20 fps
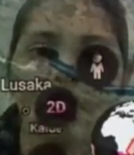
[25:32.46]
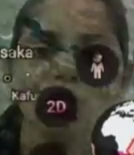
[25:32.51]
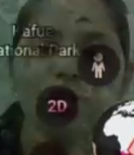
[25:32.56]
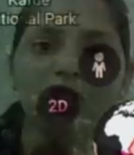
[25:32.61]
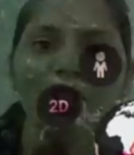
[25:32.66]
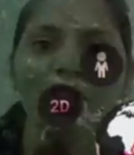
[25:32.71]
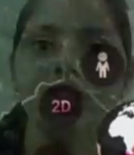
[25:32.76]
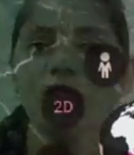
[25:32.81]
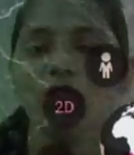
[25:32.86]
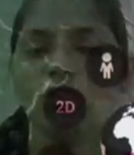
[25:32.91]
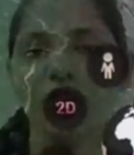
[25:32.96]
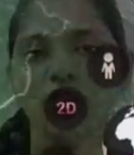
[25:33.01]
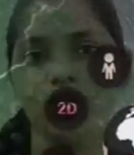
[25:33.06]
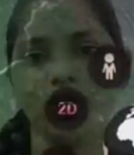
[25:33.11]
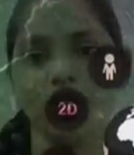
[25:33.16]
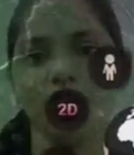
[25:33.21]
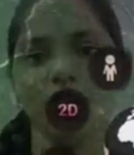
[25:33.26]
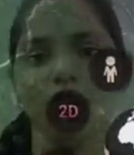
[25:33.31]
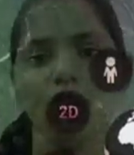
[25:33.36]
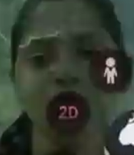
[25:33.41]
so in this way
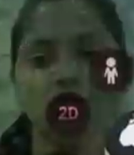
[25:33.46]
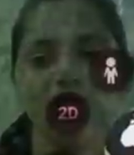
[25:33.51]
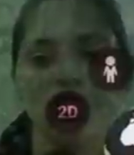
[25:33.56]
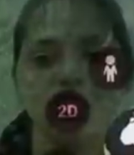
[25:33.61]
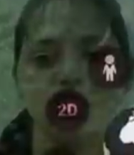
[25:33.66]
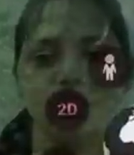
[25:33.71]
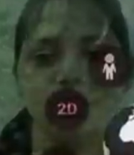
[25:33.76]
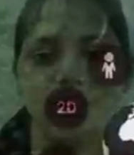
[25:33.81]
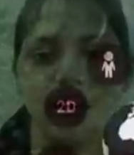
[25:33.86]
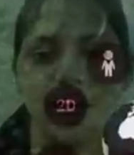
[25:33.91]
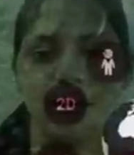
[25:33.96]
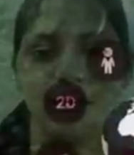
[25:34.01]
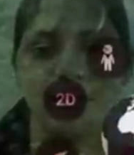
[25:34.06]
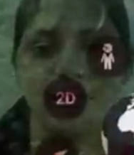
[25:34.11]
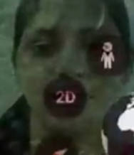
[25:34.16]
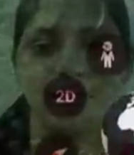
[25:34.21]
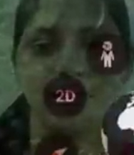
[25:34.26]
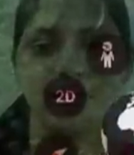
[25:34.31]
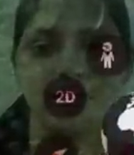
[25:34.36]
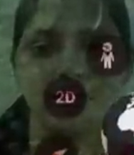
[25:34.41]
you can use this
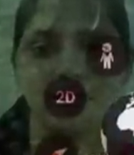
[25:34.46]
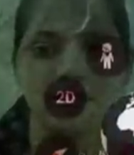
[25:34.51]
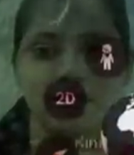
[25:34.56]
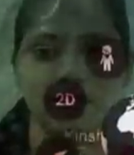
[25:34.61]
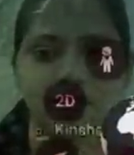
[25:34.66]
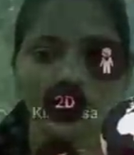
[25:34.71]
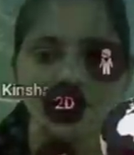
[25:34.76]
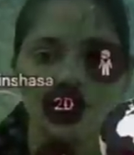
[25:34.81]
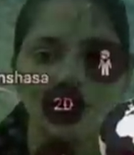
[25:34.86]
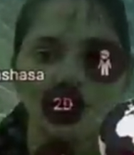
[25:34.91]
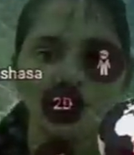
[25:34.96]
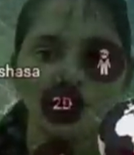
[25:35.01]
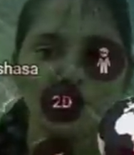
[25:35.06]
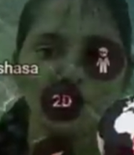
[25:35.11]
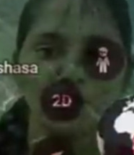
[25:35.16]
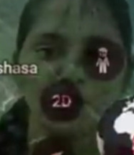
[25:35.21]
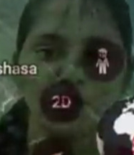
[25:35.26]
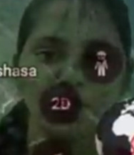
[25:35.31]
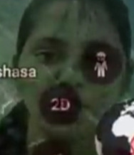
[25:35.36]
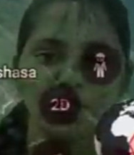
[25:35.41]
maps
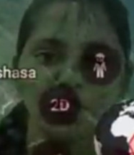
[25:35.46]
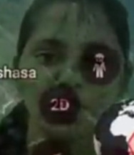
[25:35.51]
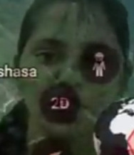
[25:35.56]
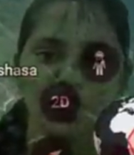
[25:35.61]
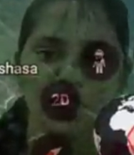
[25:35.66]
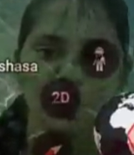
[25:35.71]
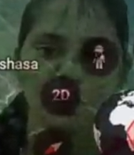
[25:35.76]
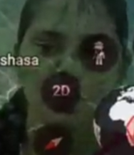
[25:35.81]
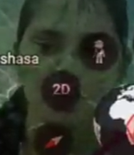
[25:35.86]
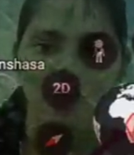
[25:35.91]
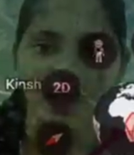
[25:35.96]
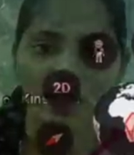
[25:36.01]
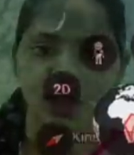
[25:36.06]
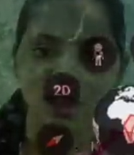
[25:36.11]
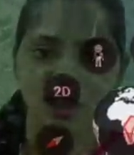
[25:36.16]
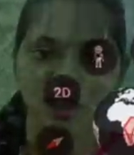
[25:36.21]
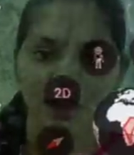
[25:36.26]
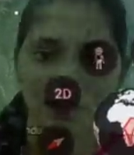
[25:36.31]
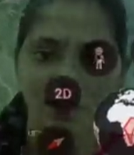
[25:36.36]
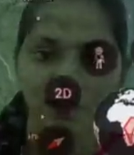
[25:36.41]
okay so this is
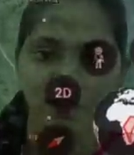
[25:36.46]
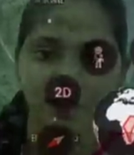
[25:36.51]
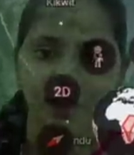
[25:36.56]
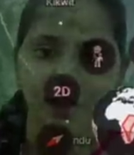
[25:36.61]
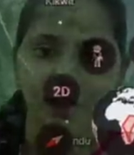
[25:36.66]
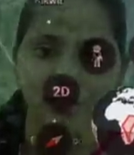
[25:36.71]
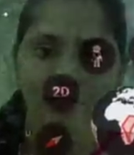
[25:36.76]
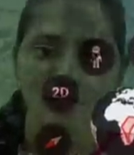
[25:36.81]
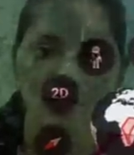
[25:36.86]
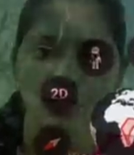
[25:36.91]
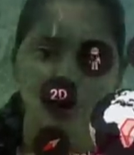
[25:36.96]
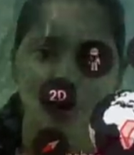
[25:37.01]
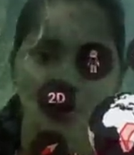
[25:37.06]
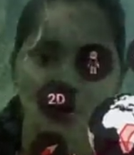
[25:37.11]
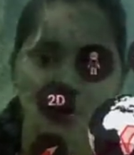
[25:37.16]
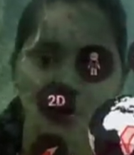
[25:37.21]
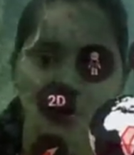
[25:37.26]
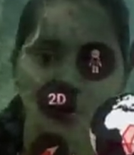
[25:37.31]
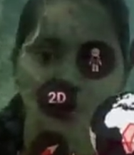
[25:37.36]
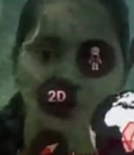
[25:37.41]
democratic republic of
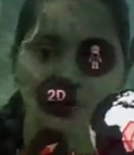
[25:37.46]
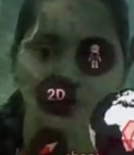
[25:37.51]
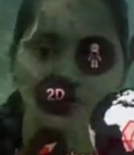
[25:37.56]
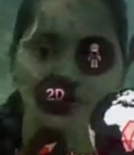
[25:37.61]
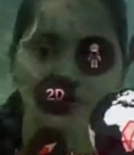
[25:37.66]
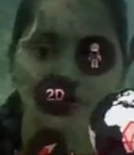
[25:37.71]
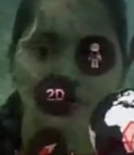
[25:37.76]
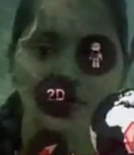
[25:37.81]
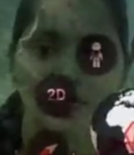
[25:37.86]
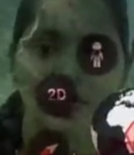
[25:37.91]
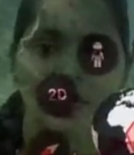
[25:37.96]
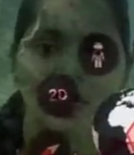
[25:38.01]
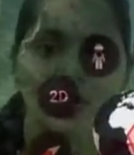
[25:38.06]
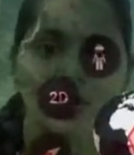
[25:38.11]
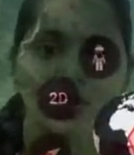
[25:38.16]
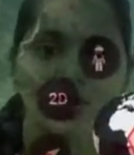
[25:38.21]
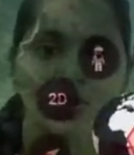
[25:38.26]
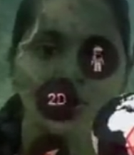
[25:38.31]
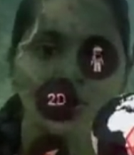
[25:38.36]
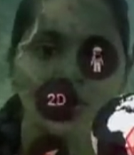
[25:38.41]
congo
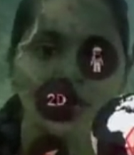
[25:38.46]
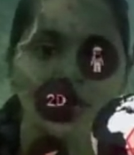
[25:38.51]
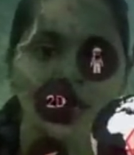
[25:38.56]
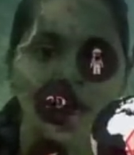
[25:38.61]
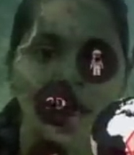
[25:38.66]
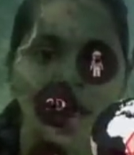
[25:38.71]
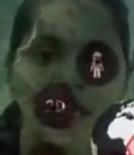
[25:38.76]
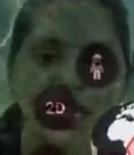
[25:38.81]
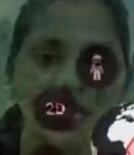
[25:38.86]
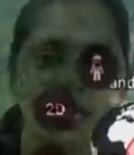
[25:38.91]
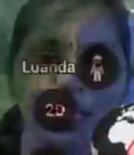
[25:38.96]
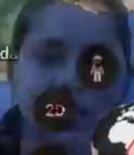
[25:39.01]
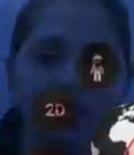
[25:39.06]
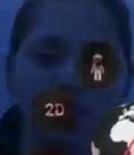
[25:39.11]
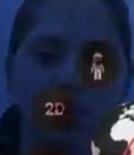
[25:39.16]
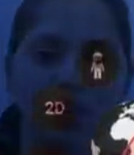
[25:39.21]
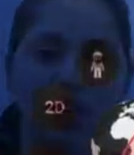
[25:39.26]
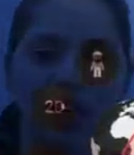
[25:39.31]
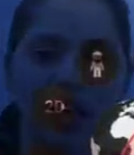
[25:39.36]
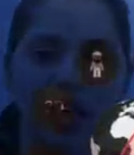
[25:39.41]
so here actually
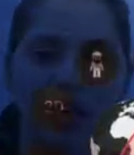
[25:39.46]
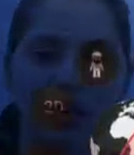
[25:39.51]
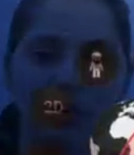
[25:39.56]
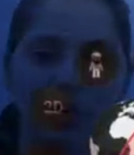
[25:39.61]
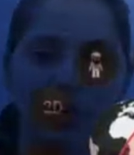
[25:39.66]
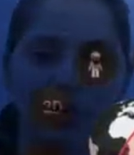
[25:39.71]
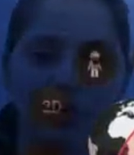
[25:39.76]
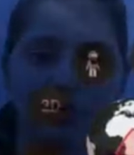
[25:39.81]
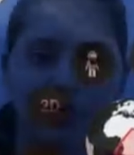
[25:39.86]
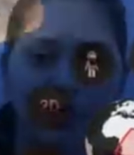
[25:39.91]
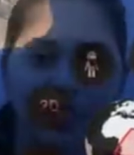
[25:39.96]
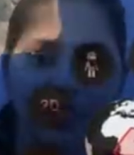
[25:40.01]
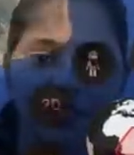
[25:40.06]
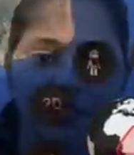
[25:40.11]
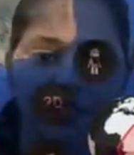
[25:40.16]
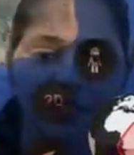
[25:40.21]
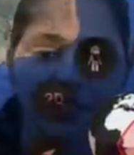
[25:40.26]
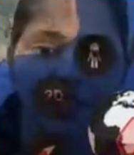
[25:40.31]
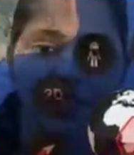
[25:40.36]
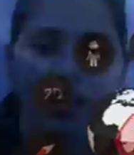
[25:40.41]
what happened
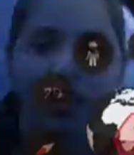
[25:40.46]
means